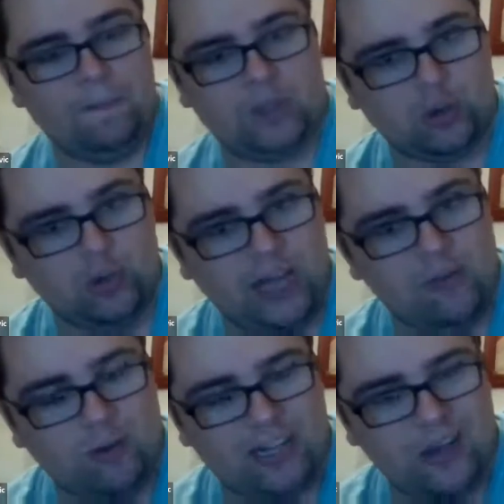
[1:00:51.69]
So yeah,
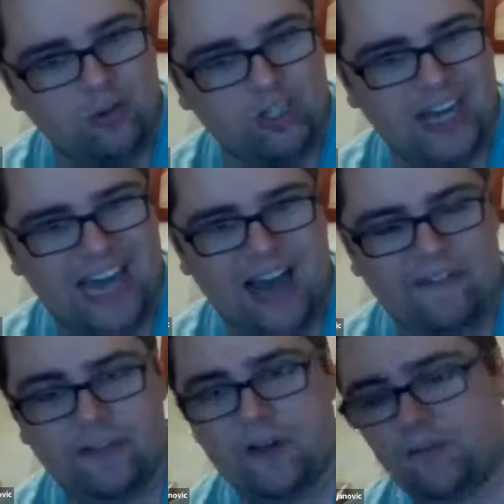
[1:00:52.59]
what I usually
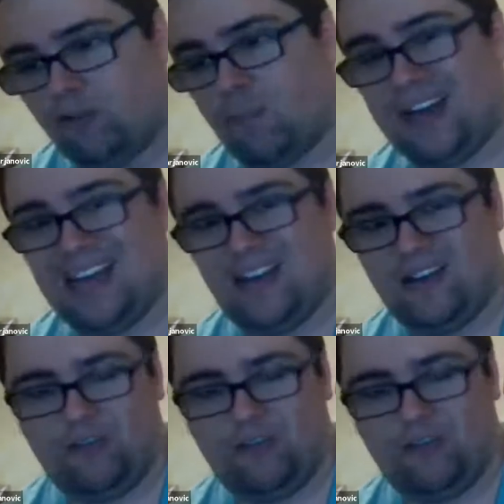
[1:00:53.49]
have for my uh,